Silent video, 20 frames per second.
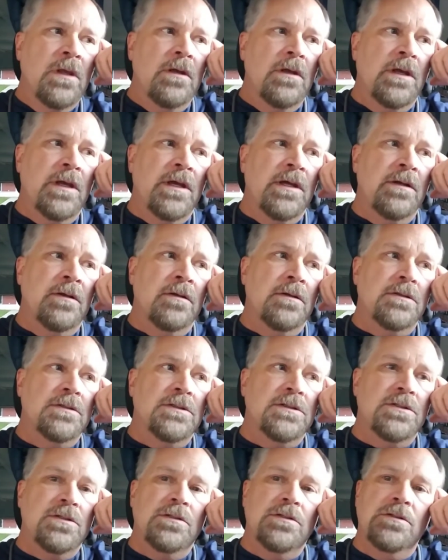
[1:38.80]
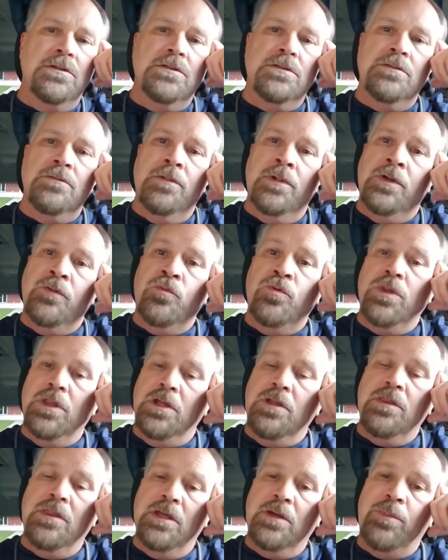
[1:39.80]
And well, the
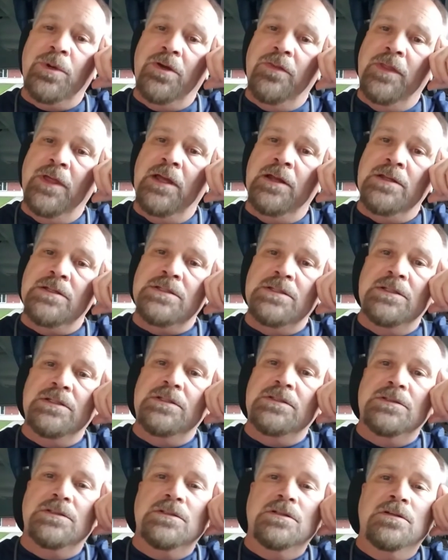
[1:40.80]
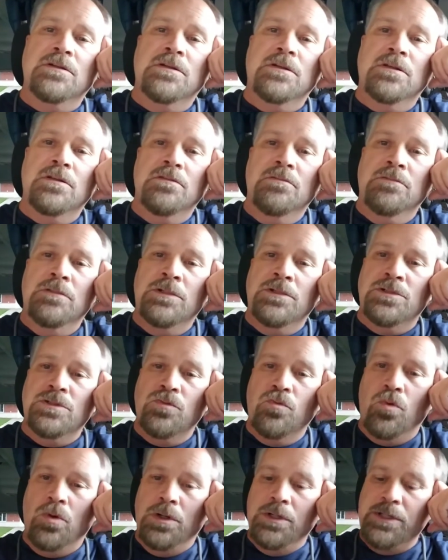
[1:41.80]
good thing about that is there's
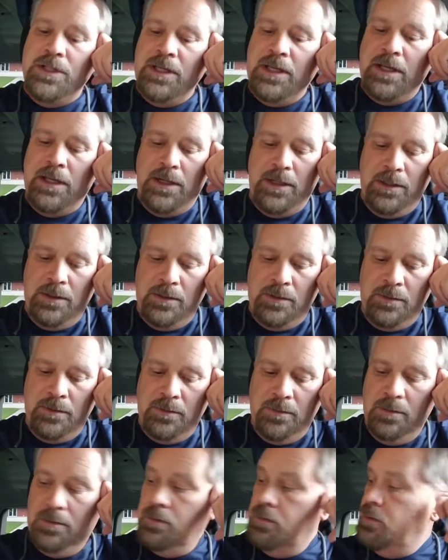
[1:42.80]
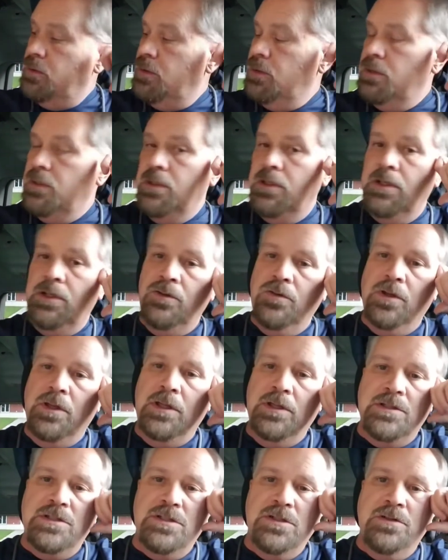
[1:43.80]
a warranty on it, and you can
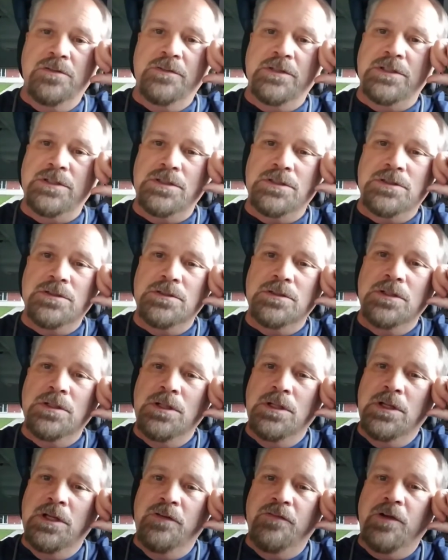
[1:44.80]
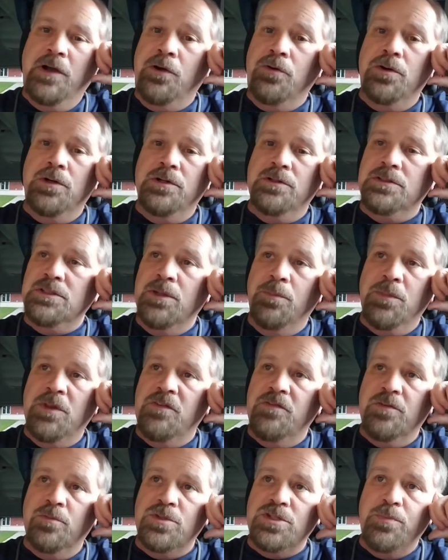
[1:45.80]
get service. If I ordered
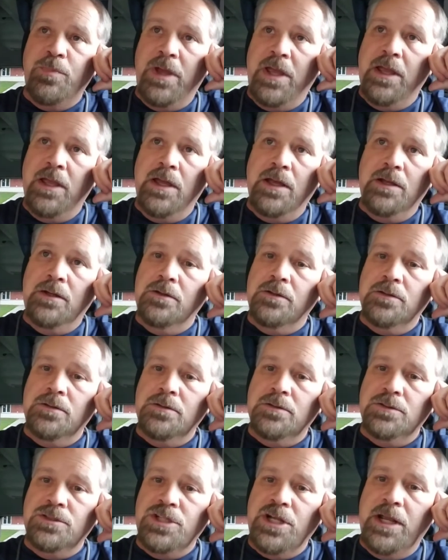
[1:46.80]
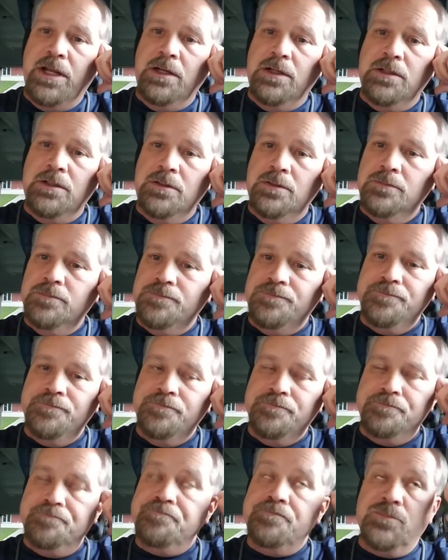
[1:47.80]
something from Japan or China,
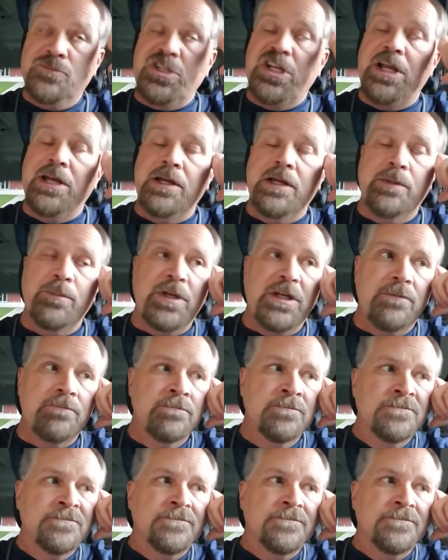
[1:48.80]
I mean,